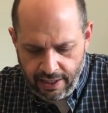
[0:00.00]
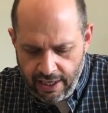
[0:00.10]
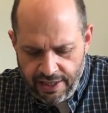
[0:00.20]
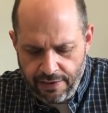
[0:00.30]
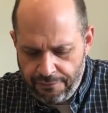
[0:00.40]

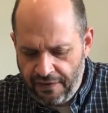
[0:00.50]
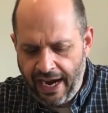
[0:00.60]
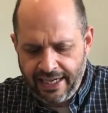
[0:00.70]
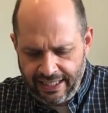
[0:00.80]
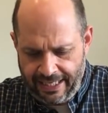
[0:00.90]
And then
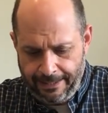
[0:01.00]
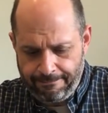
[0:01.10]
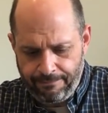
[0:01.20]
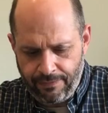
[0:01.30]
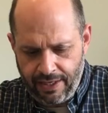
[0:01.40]
finally,
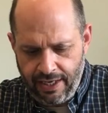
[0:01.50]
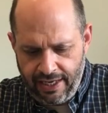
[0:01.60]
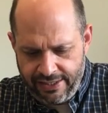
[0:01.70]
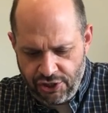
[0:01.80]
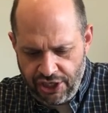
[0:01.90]

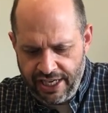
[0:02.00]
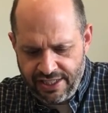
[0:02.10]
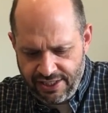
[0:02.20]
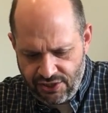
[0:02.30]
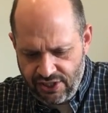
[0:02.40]
as
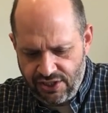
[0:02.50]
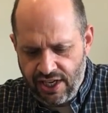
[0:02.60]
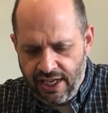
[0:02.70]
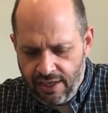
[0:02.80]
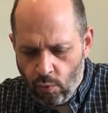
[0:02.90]
Jesus
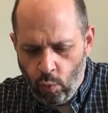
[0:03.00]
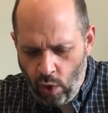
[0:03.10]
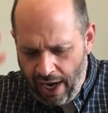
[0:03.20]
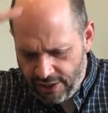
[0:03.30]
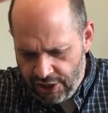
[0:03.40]
is
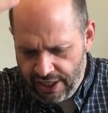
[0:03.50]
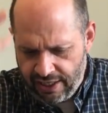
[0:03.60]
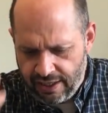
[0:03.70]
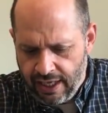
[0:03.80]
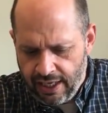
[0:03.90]

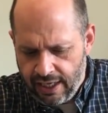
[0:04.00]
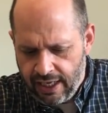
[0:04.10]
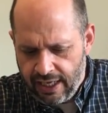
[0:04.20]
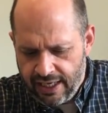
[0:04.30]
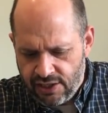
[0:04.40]
watching
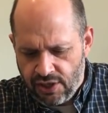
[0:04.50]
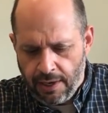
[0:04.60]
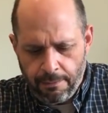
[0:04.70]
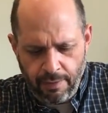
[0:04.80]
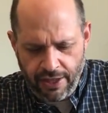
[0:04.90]

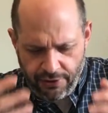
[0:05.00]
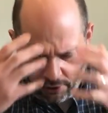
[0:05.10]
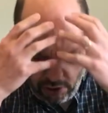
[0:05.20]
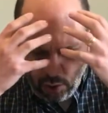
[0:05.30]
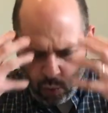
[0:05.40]
his
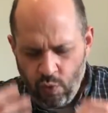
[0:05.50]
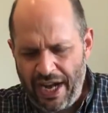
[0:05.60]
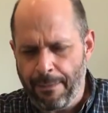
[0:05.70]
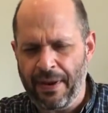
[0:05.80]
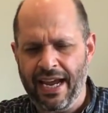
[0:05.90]
mother
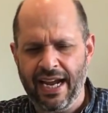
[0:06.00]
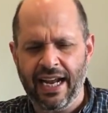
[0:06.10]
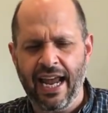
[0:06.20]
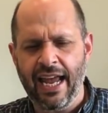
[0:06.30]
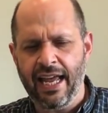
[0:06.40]

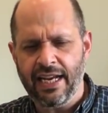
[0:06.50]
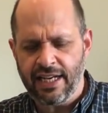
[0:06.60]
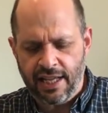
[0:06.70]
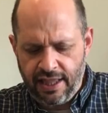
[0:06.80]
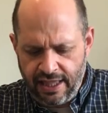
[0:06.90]
weeping
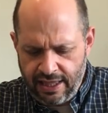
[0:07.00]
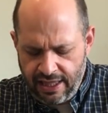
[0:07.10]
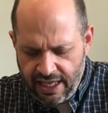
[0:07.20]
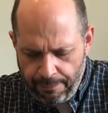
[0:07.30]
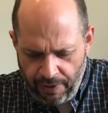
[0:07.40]
and
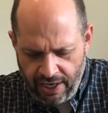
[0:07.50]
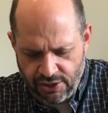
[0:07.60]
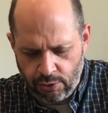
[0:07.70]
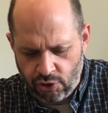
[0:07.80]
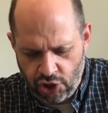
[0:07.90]
the
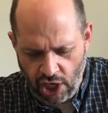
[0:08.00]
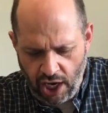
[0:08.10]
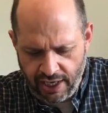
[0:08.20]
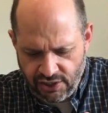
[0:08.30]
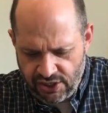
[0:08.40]
apostle
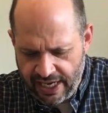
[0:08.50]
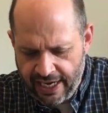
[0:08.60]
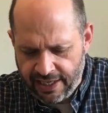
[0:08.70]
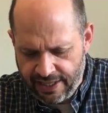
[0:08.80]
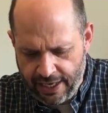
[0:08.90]
John
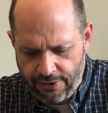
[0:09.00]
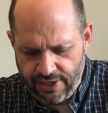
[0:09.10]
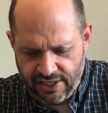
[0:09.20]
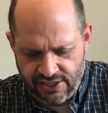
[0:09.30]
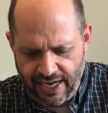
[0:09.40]
standing there,
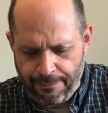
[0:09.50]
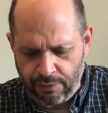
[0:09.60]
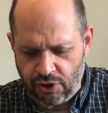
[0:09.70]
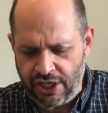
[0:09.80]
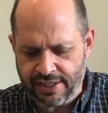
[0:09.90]
the
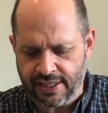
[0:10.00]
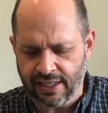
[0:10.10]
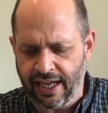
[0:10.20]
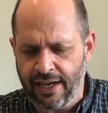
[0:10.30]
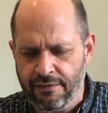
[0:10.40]
disciple Jesus
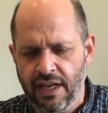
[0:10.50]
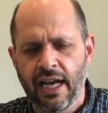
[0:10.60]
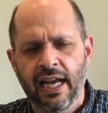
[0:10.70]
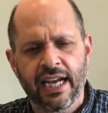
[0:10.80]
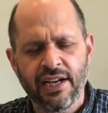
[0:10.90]
loved,
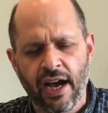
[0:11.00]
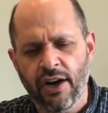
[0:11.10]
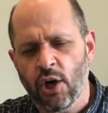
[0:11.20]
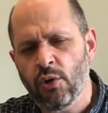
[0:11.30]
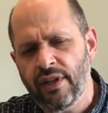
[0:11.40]
he
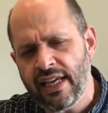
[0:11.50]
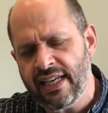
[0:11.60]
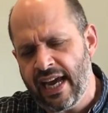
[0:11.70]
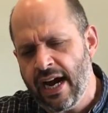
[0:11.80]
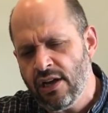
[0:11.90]
not only
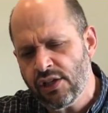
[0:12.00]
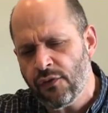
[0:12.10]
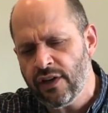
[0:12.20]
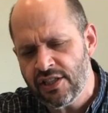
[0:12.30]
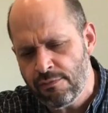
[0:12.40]
cares
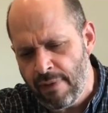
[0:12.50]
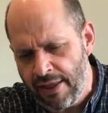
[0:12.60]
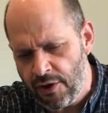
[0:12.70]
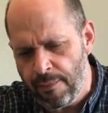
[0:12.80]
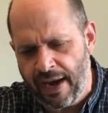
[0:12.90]
for his
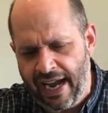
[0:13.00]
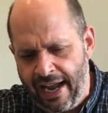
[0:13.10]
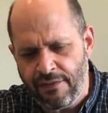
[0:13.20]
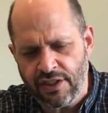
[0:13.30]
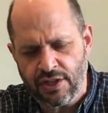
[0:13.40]
mother by
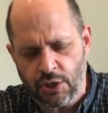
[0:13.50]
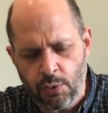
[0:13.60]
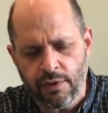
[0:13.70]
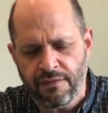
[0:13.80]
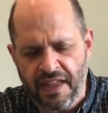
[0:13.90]
having the
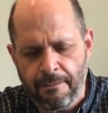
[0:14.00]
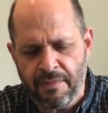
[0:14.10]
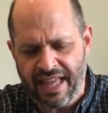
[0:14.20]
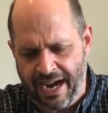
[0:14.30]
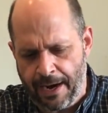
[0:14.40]
two of
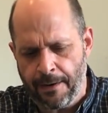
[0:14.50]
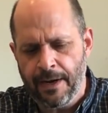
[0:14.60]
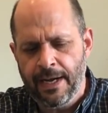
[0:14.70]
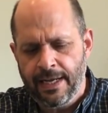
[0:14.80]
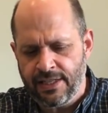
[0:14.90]
them
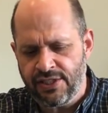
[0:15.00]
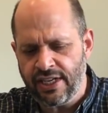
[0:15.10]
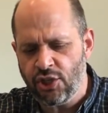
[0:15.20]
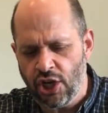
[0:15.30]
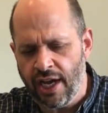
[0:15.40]
there to
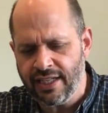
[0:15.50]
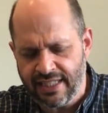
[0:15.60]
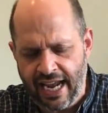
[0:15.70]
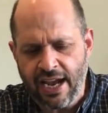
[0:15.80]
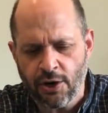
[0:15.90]
say, John,
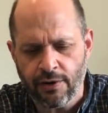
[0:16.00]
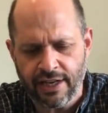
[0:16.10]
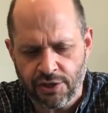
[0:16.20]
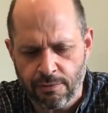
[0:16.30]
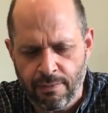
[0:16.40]
take her
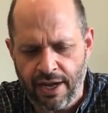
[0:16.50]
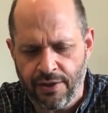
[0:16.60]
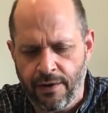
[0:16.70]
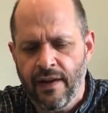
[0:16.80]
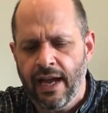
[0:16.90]
as your
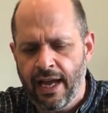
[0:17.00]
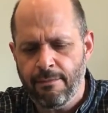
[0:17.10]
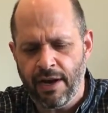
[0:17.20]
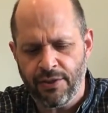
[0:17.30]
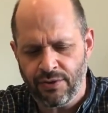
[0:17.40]
mother,
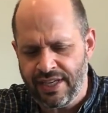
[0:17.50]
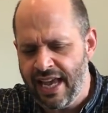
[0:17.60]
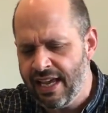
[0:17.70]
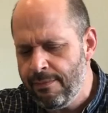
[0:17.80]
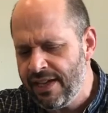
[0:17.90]
and mother,
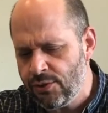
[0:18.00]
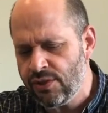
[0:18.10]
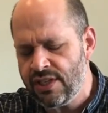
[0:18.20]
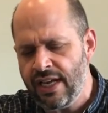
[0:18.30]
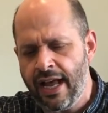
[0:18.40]
take him as your
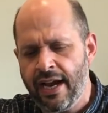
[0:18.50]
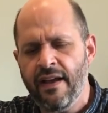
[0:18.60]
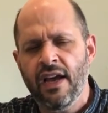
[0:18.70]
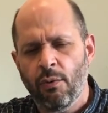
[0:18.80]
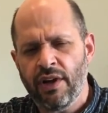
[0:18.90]
son.
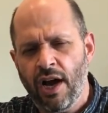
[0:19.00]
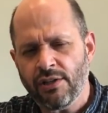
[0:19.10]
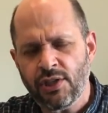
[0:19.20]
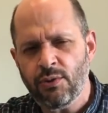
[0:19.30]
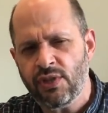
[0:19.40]
We
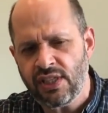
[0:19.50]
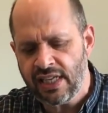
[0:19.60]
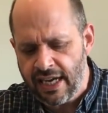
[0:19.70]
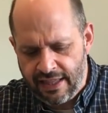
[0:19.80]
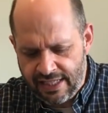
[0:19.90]
also
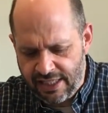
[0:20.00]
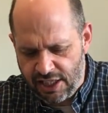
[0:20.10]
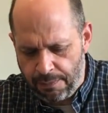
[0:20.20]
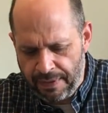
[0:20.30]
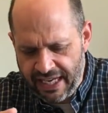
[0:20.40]
see this is
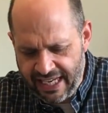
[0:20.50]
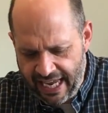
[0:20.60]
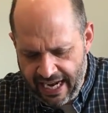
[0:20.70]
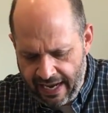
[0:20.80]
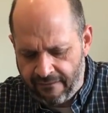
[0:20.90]
the
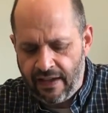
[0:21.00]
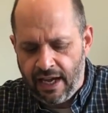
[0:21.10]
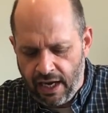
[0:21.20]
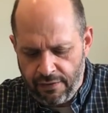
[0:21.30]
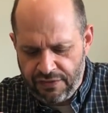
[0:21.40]
beginning
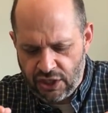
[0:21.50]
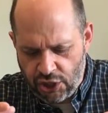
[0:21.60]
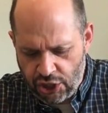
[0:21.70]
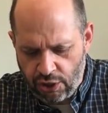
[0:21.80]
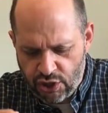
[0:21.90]
of the
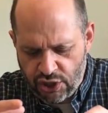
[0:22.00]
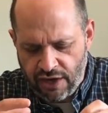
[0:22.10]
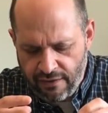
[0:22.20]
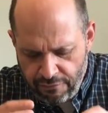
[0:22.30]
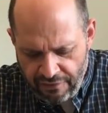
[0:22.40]
church
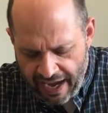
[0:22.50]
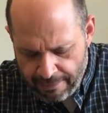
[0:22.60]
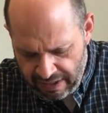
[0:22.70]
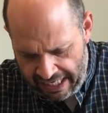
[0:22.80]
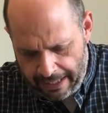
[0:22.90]

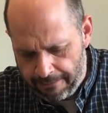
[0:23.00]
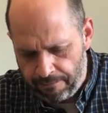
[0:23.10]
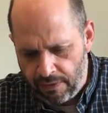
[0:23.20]
family,